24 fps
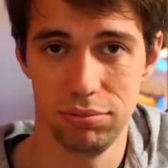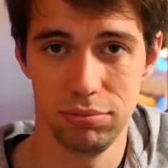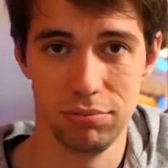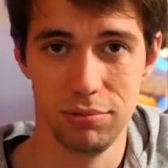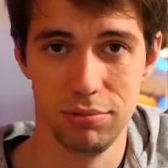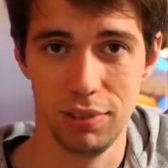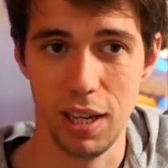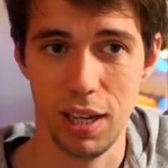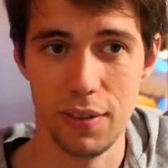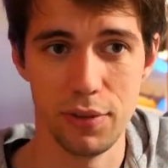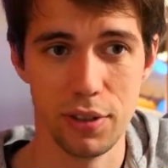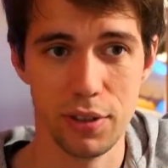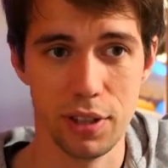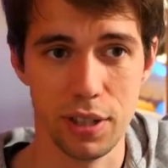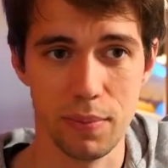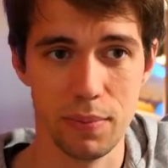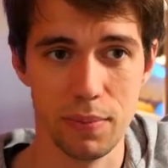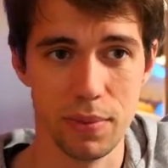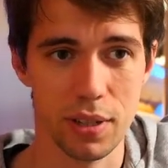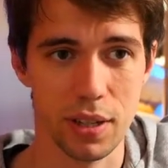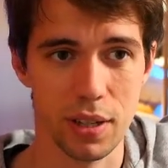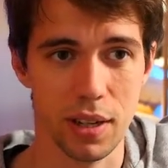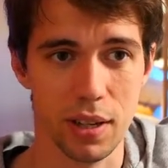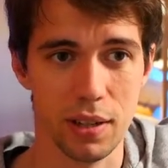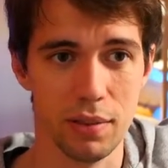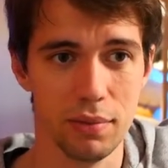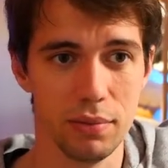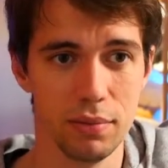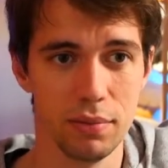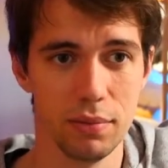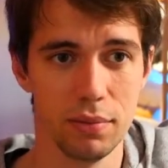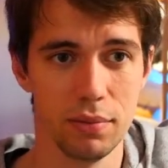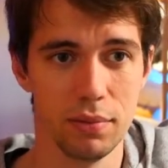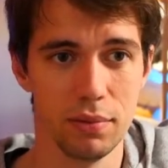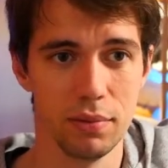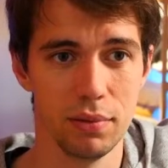Live streams, yeah.
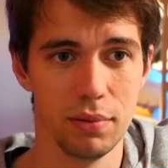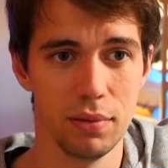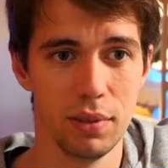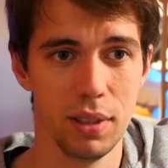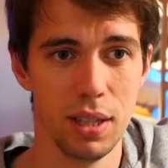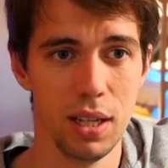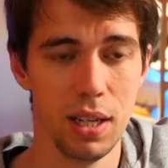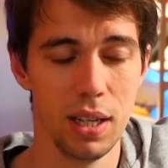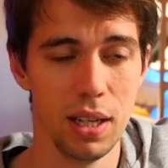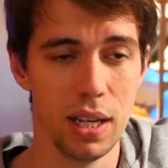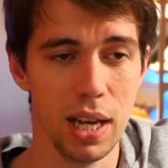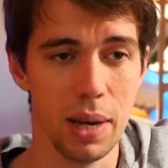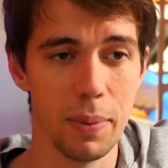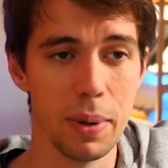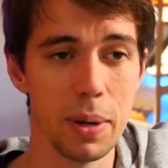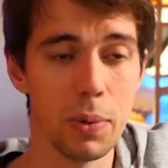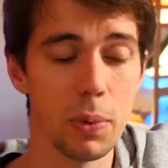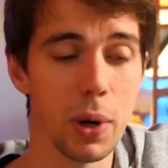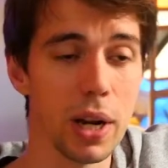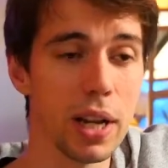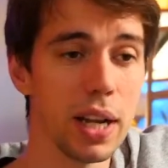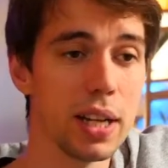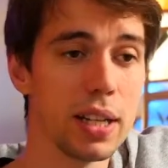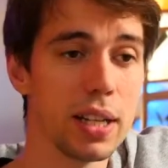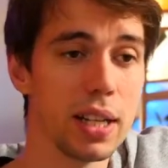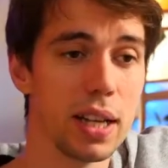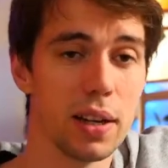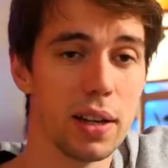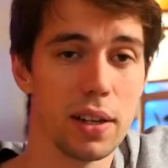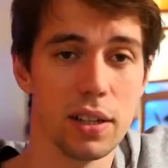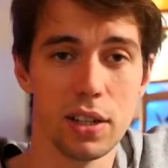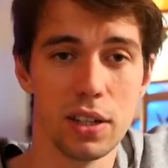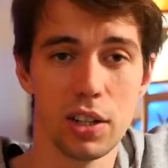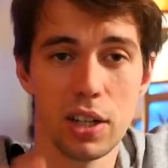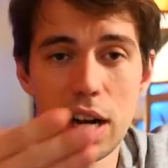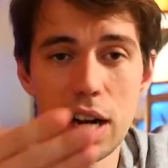I mean, one
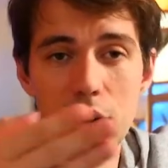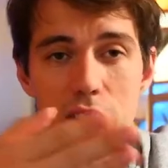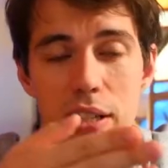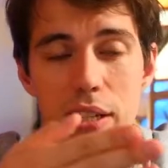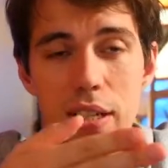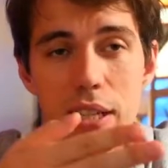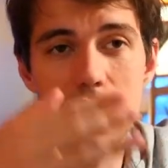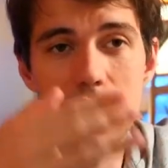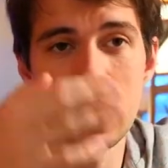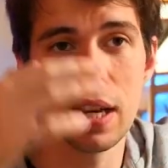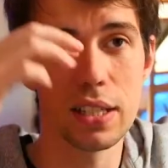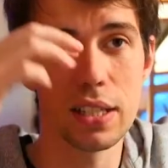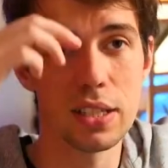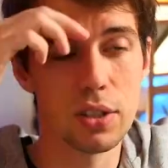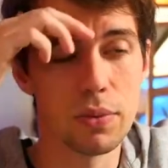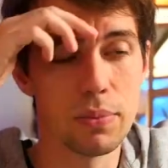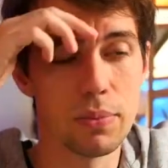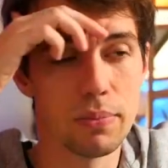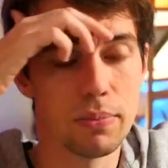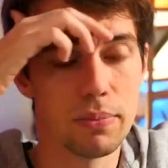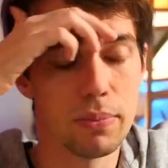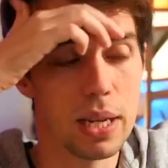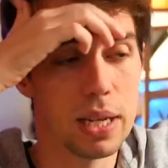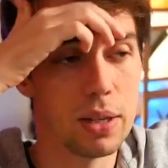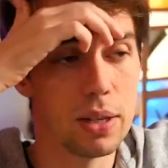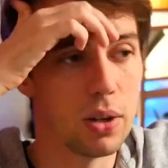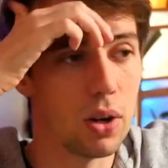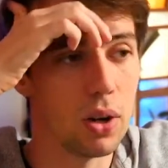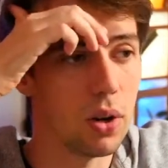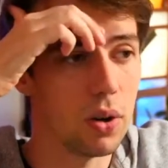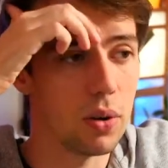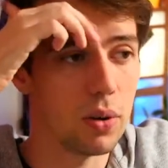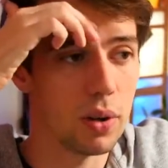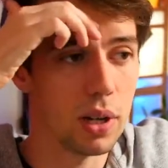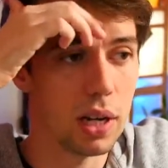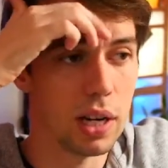idea, currently, as you may
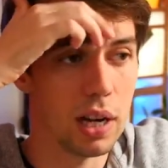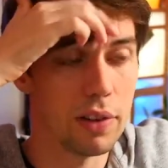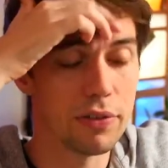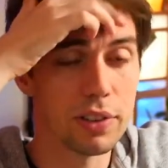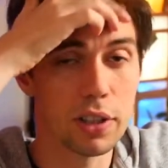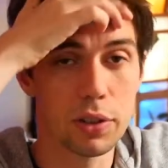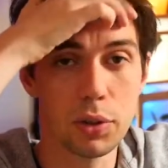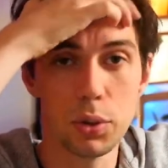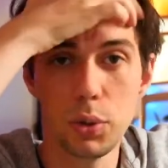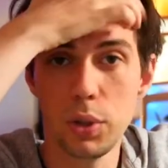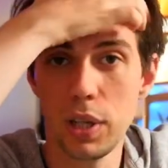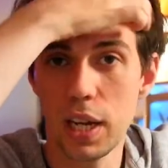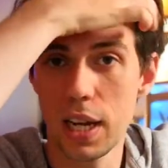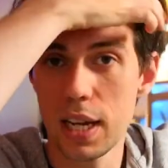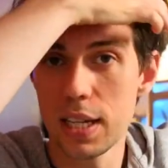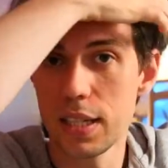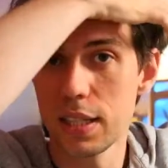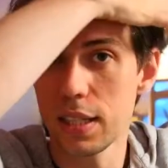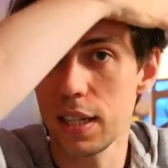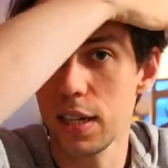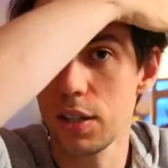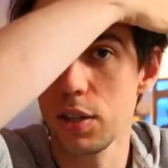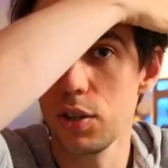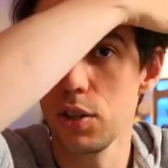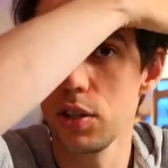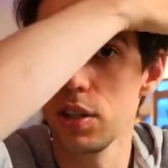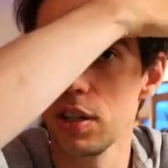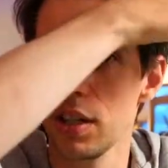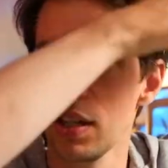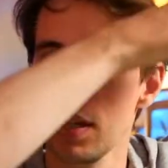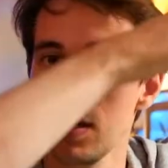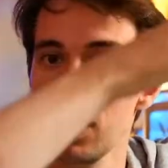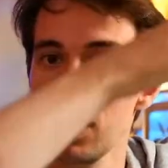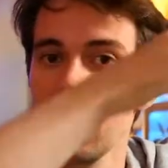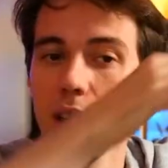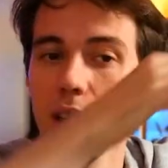know, after 2 days, I
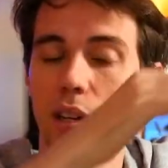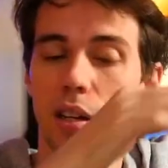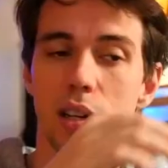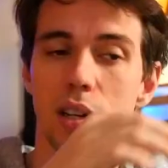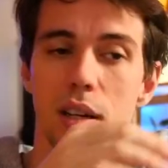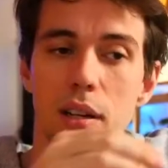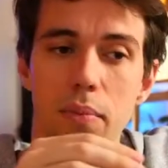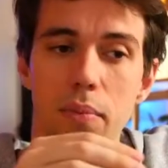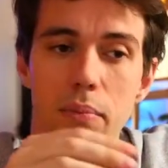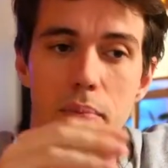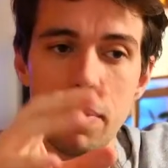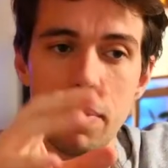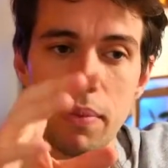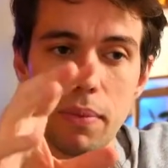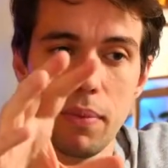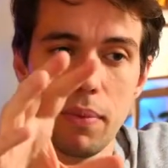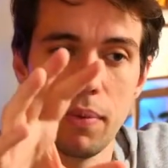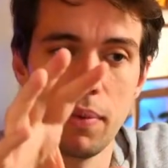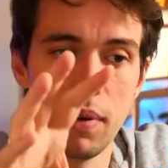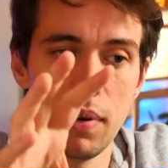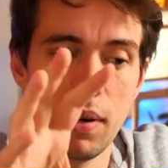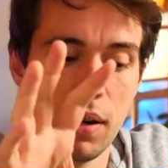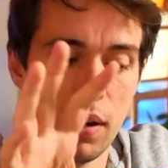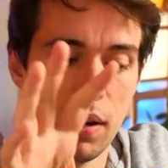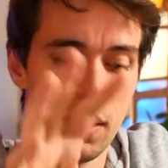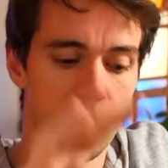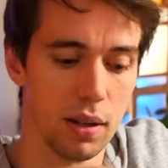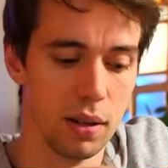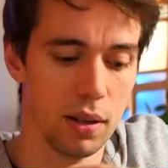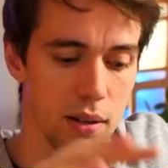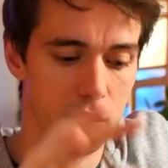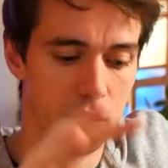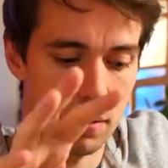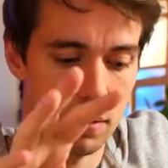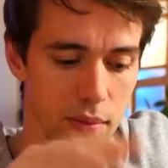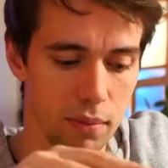usually, I
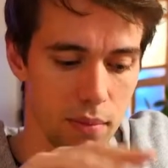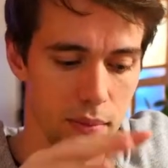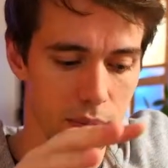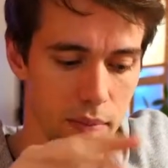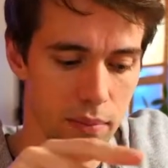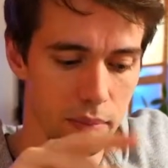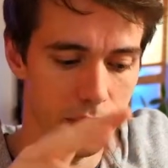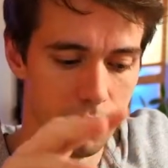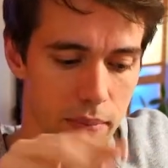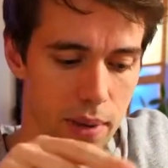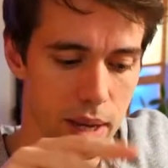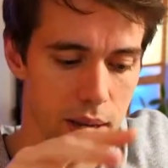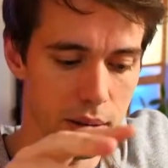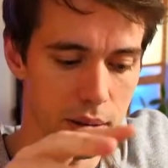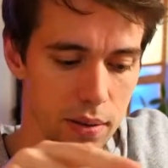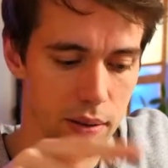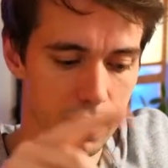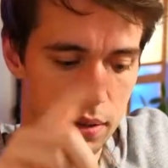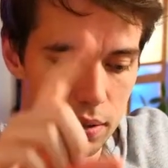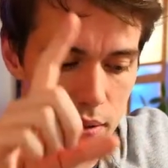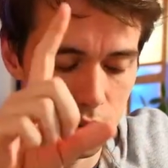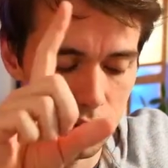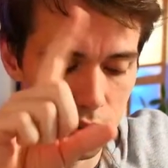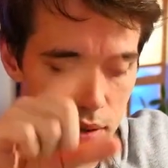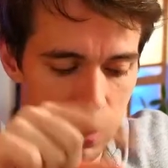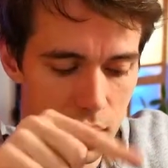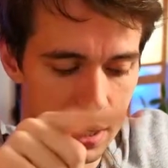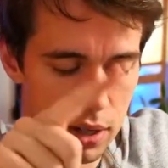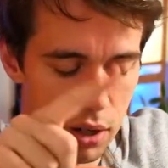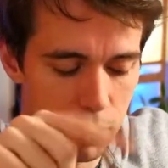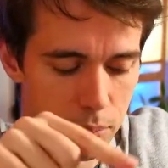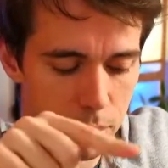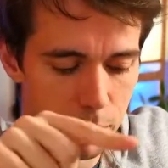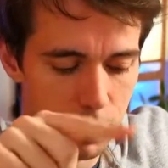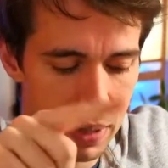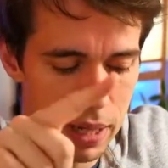
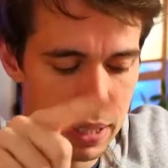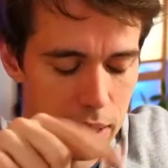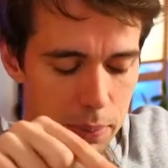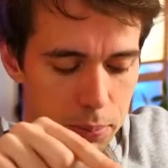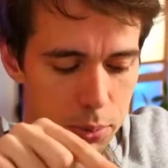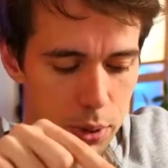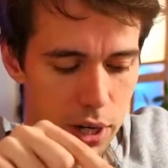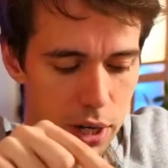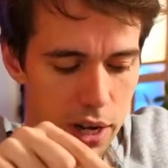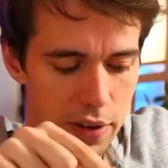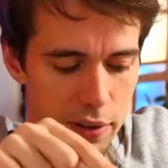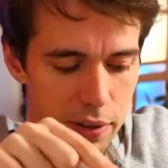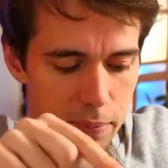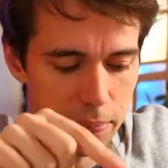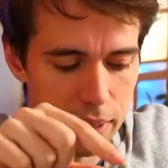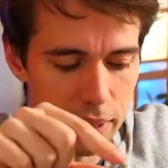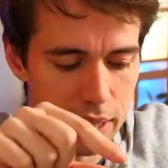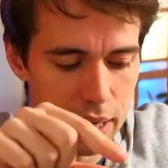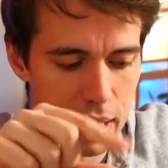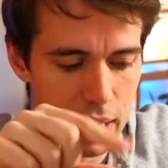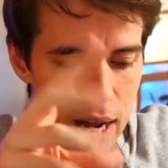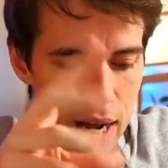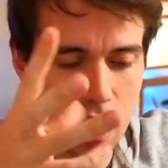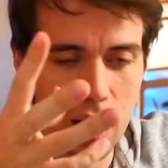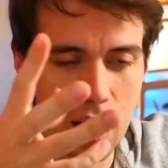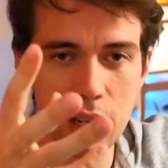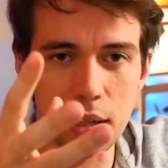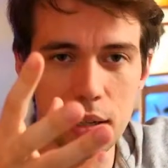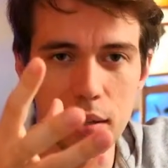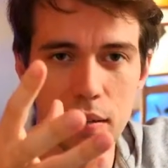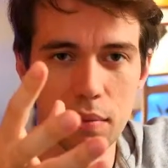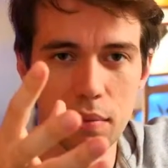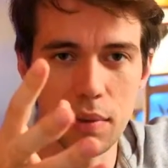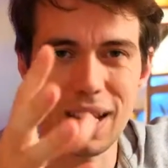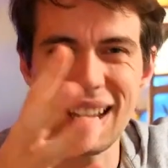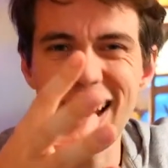don't make them private, but
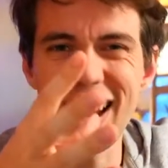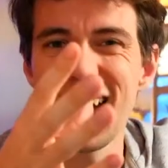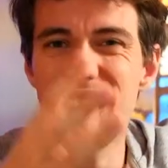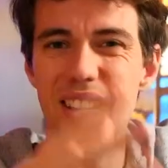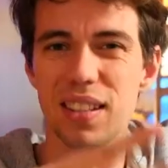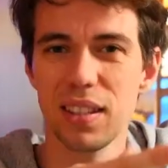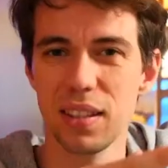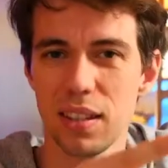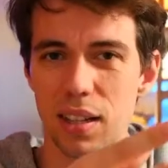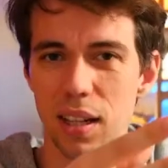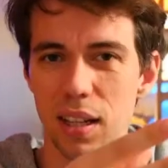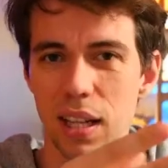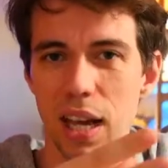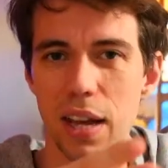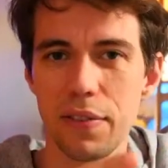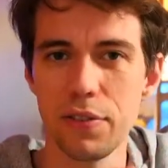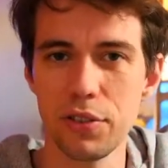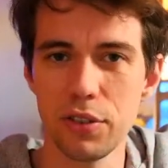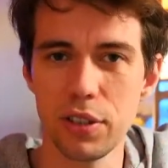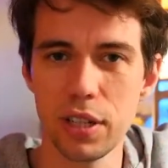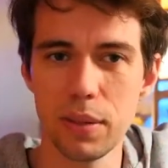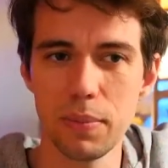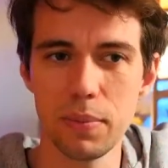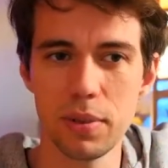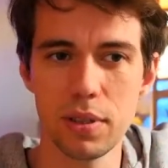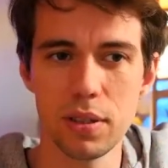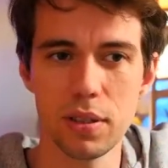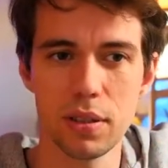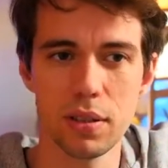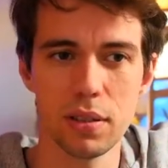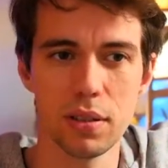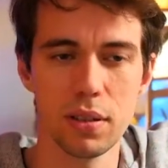I hide the live streams.